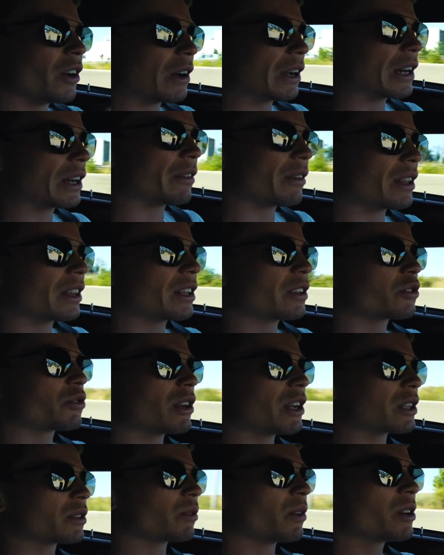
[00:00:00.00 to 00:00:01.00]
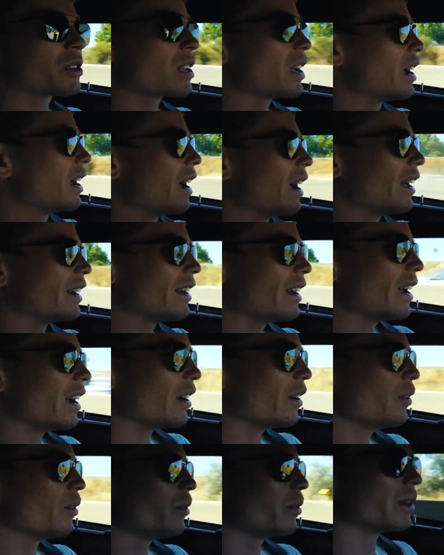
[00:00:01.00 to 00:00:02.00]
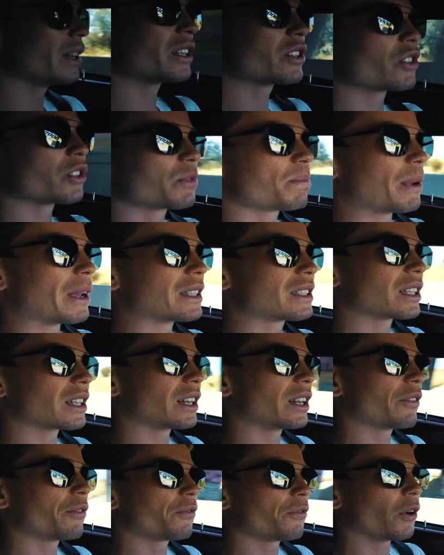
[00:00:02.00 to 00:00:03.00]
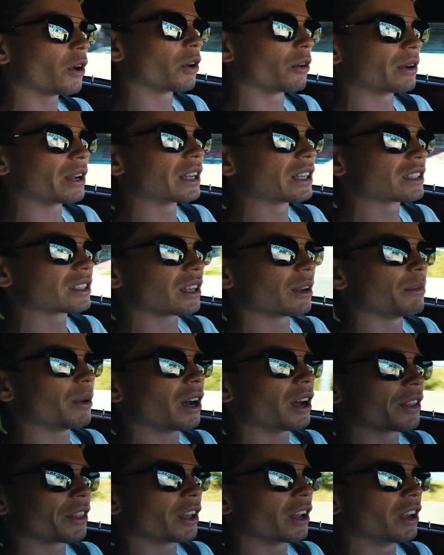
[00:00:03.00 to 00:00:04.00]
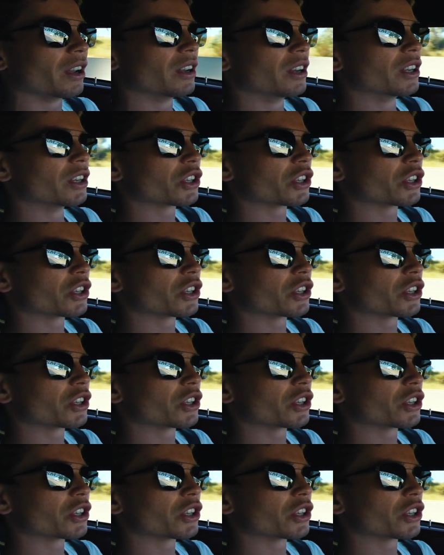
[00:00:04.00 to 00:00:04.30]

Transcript: no idea where the address was, and now we're just basically following some other